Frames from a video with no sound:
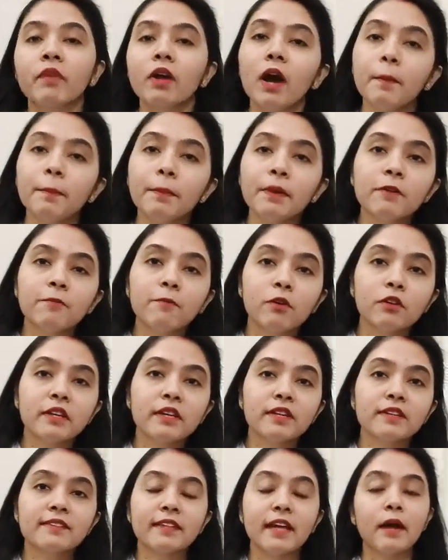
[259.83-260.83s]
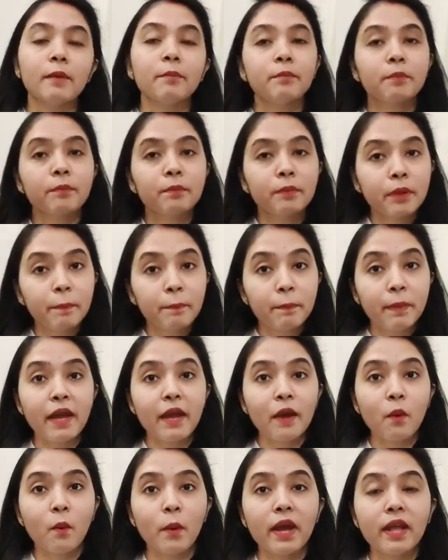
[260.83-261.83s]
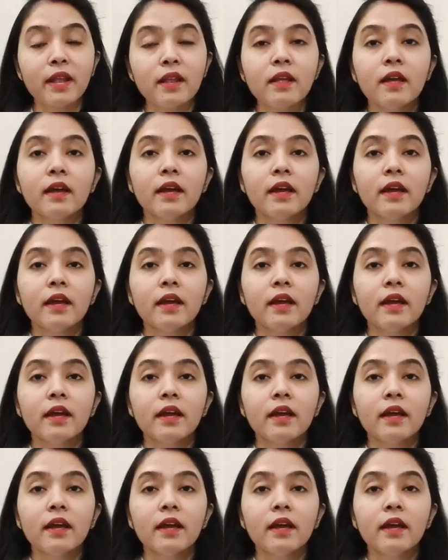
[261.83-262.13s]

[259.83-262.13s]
appear for the exam, prepare well,